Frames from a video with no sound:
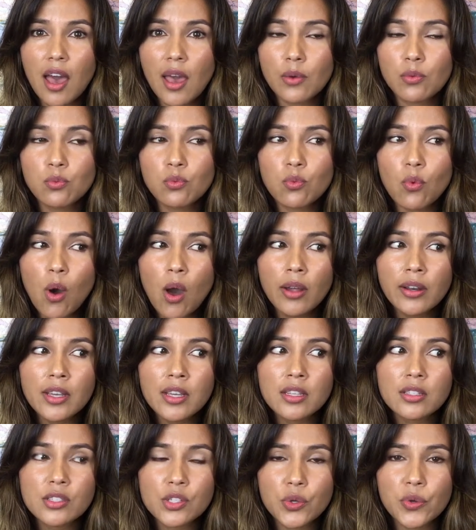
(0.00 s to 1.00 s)
I
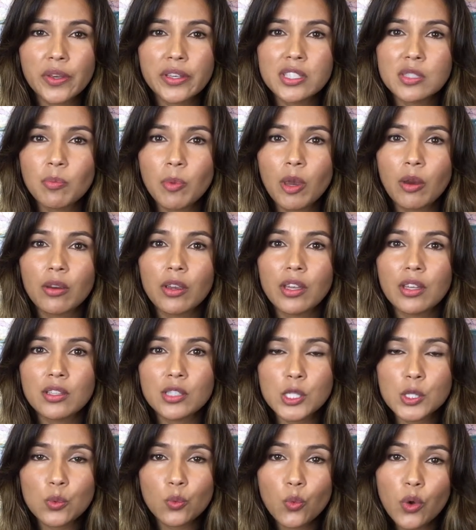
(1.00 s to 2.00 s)
wanted to
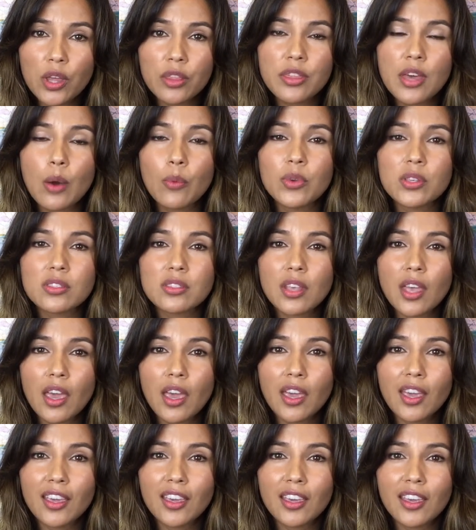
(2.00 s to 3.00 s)
experience what that was
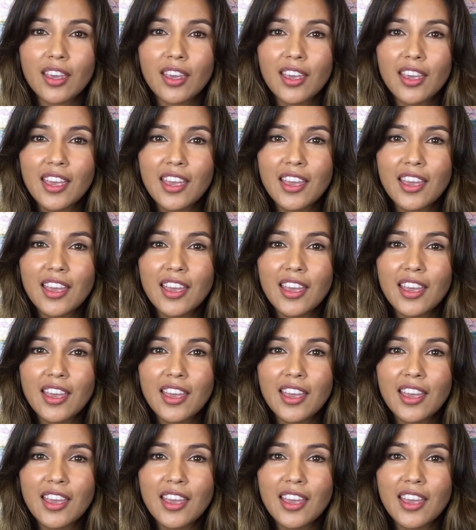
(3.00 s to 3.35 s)
like,